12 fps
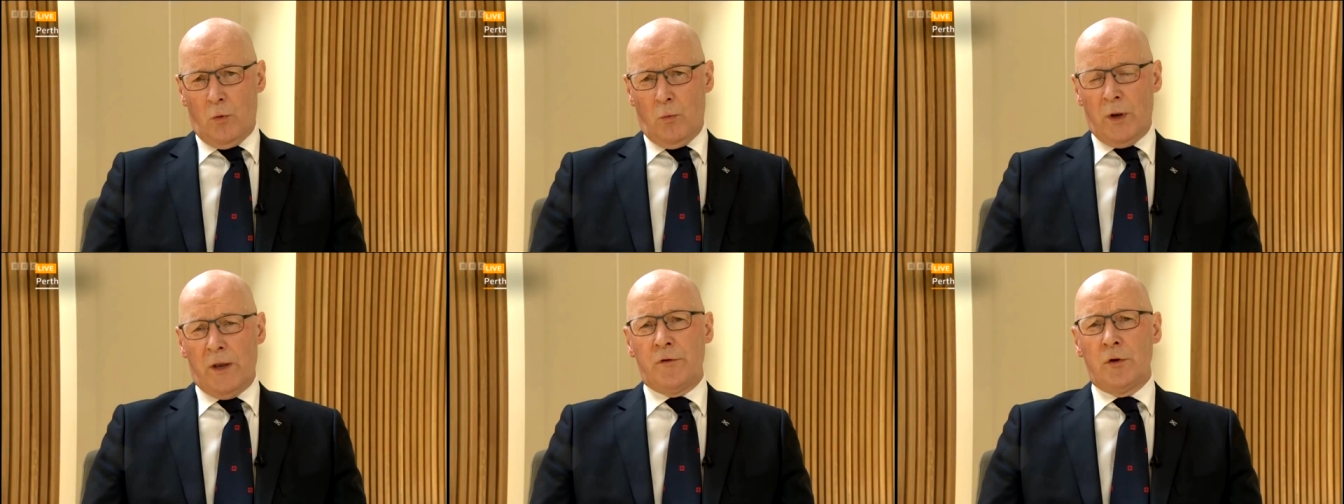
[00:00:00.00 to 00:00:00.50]

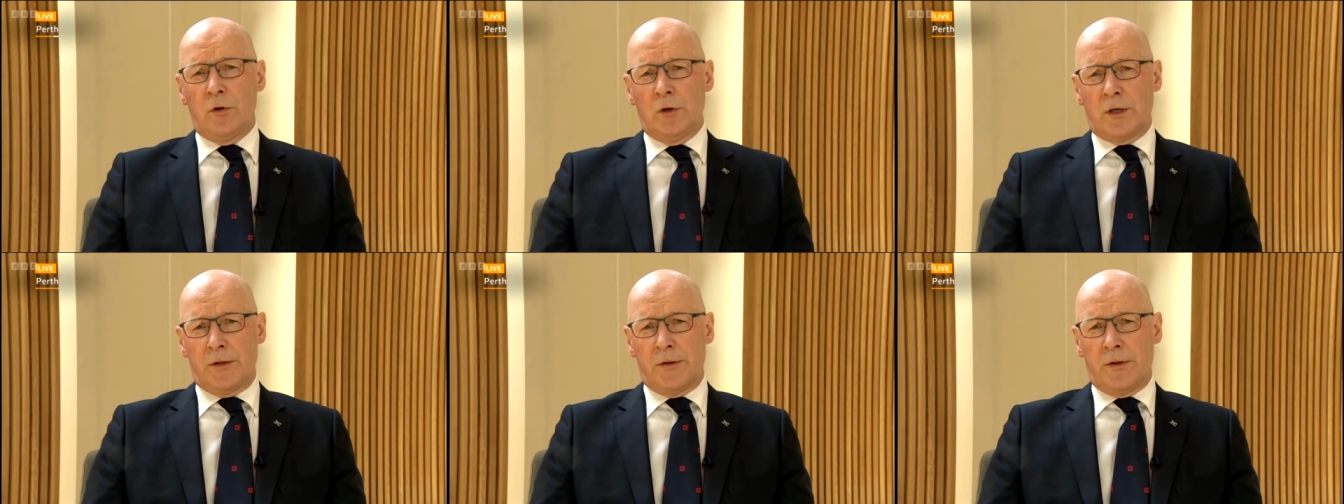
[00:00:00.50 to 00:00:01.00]
Well, if you
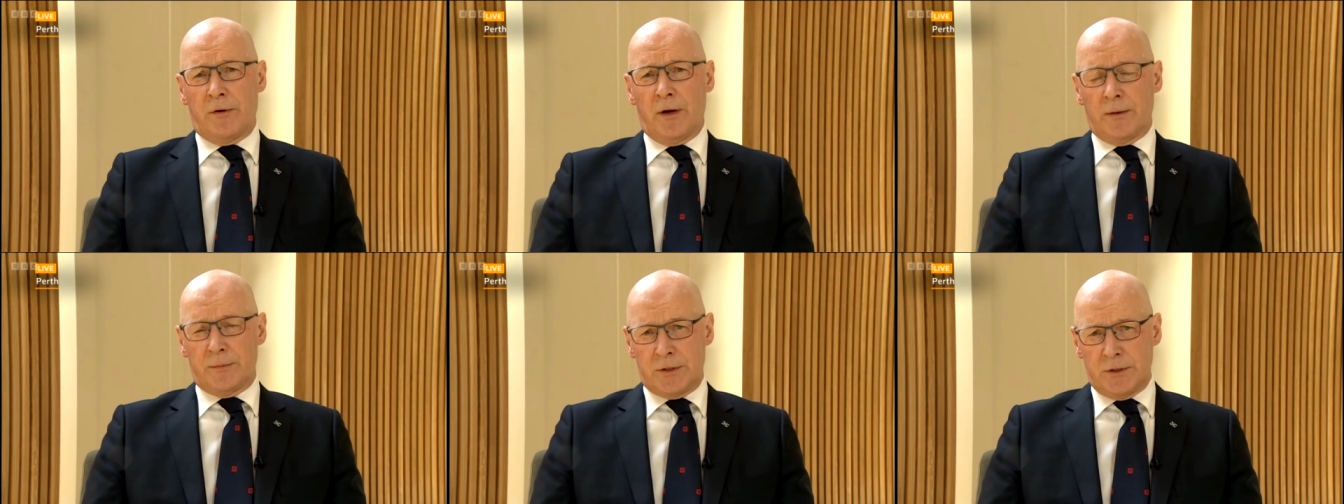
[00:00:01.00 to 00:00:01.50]
look at the
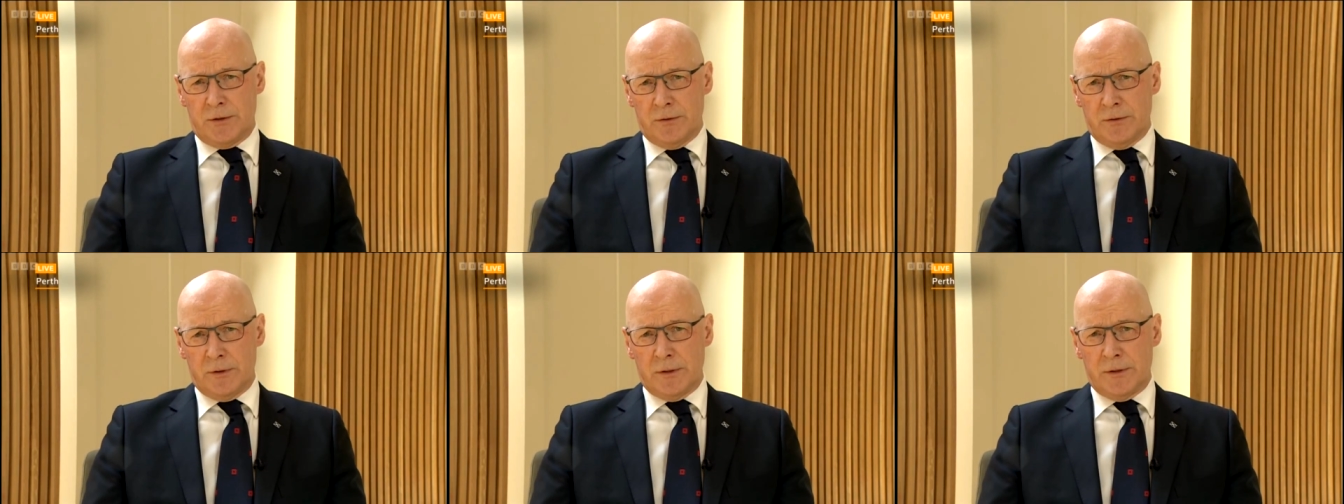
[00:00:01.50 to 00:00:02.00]
run-up
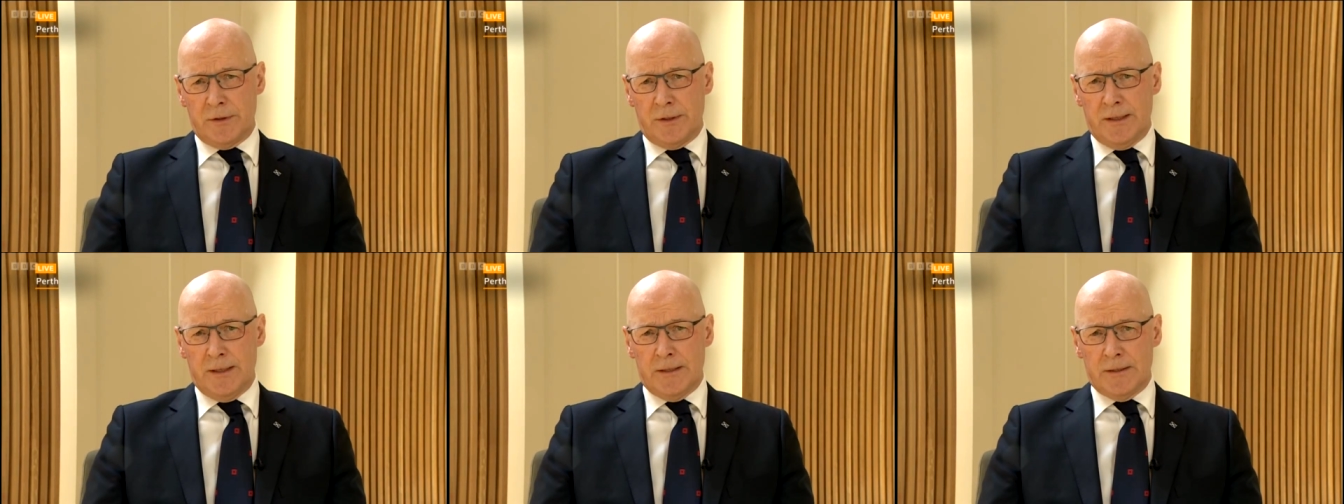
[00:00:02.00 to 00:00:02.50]
to
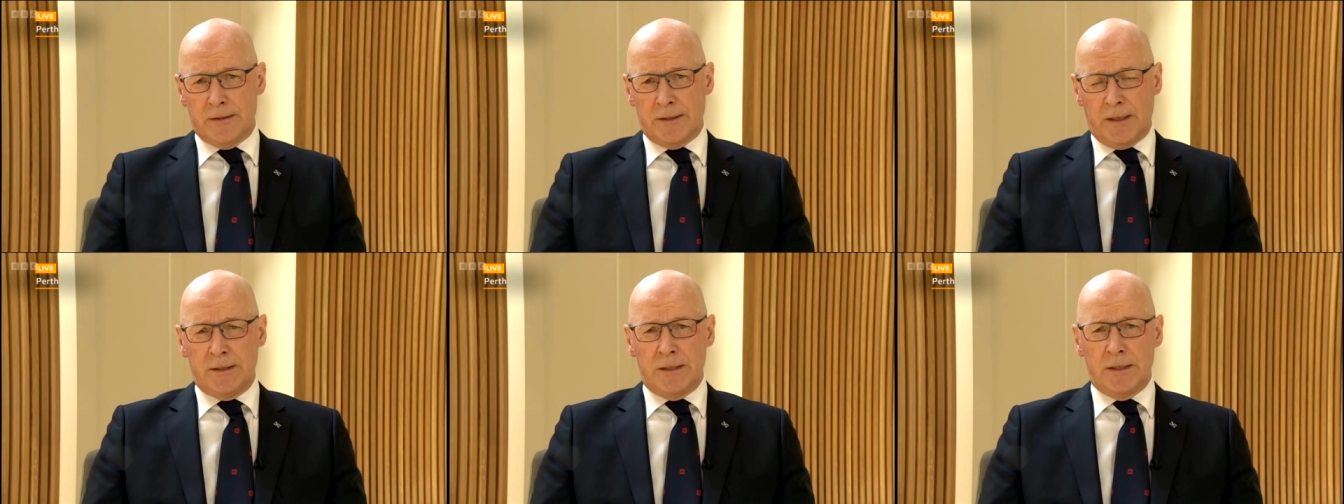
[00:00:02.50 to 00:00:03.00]
the
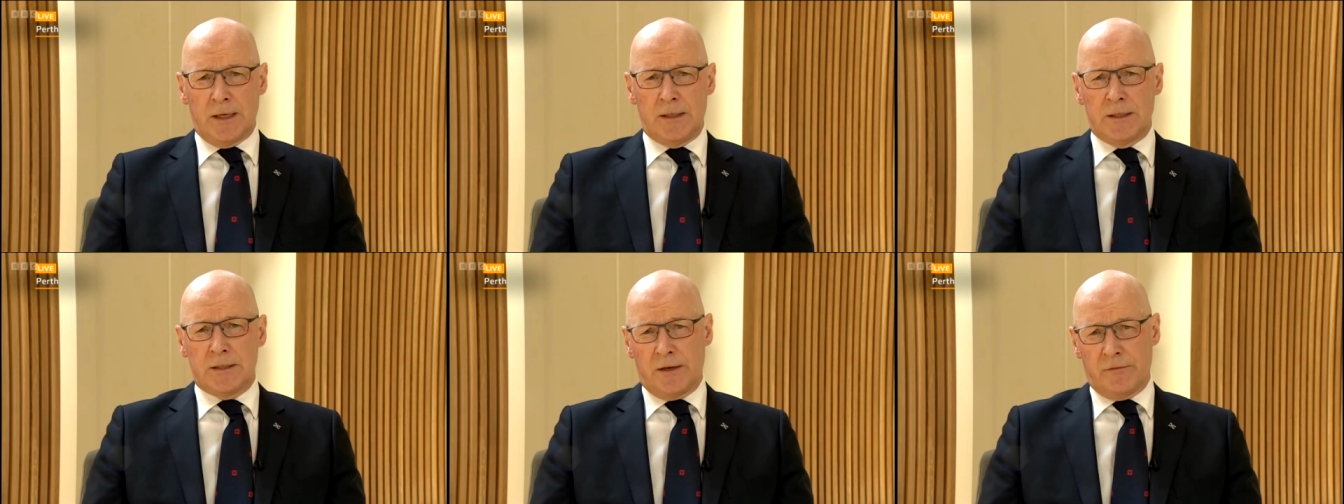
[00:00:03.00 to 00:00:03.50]

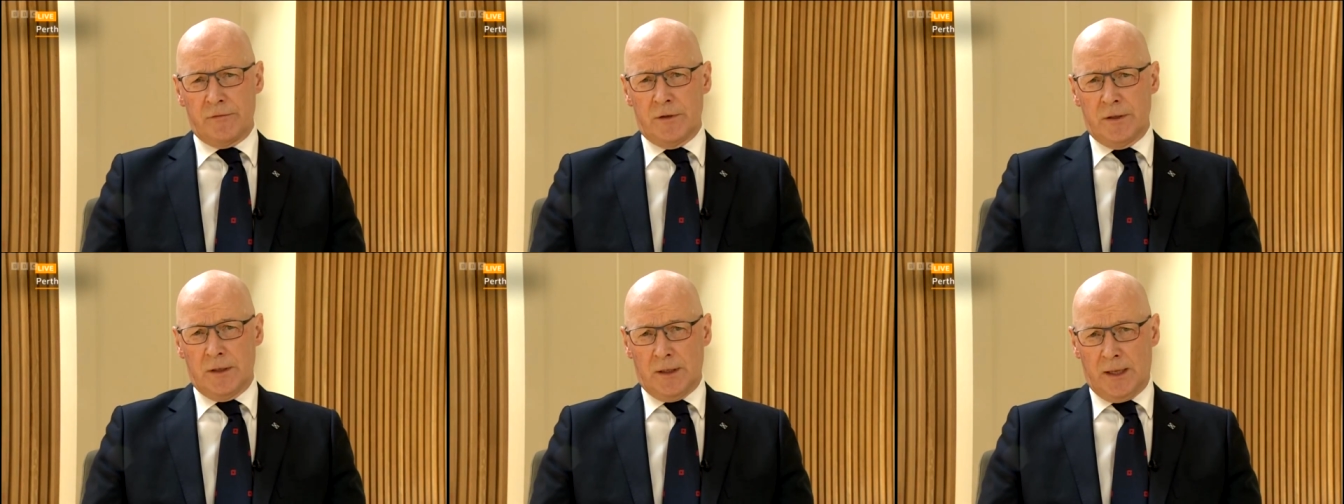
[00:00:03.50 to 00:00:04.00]

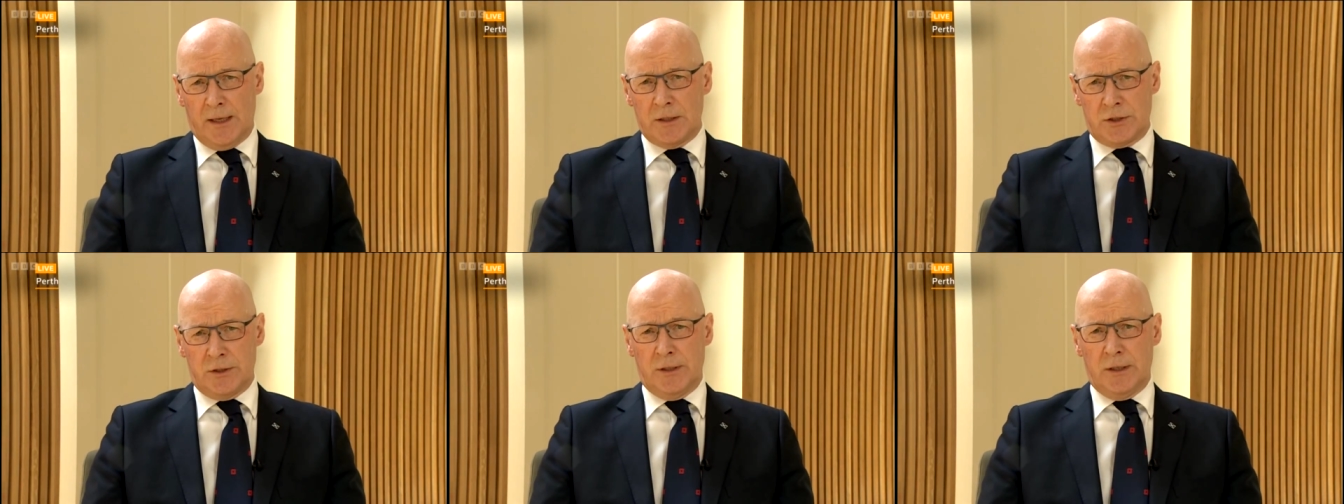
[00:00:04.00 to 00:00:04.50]
1997
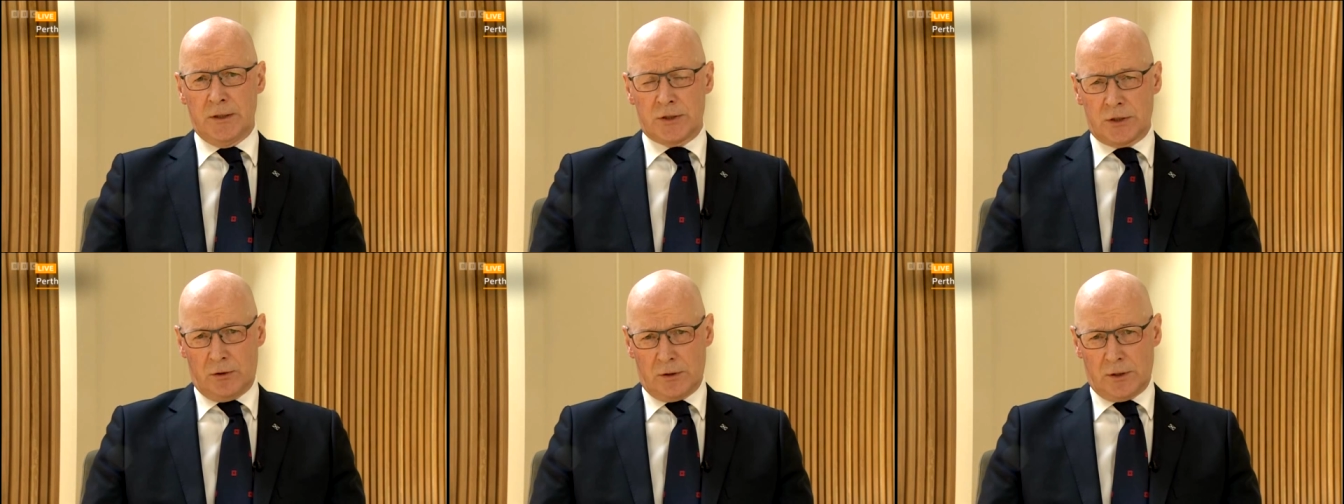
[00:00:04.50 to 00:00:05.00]
election in
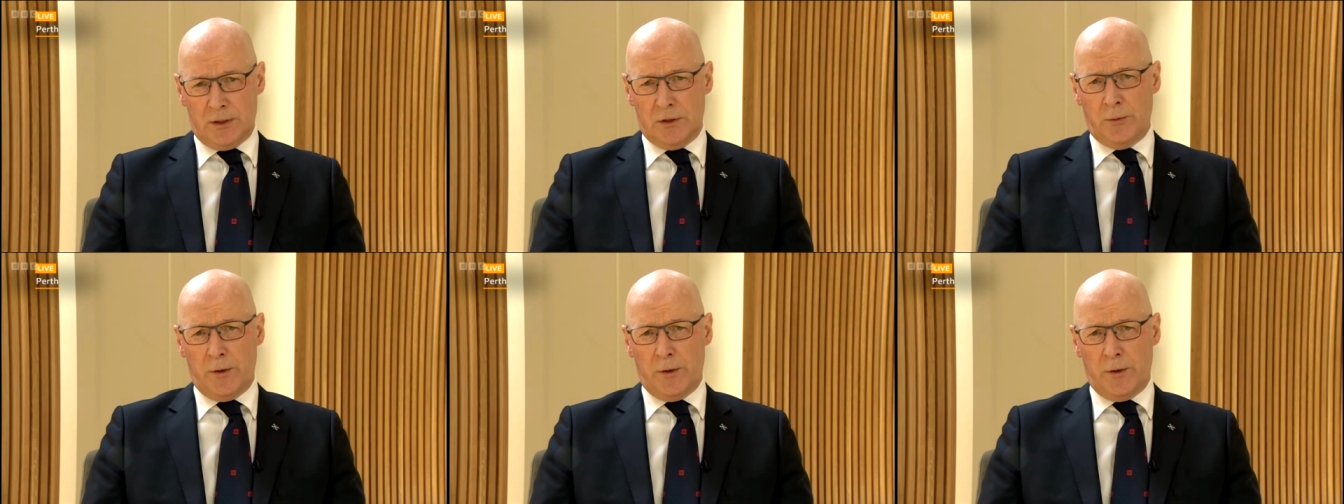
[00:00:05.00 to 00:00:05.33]
Scotland,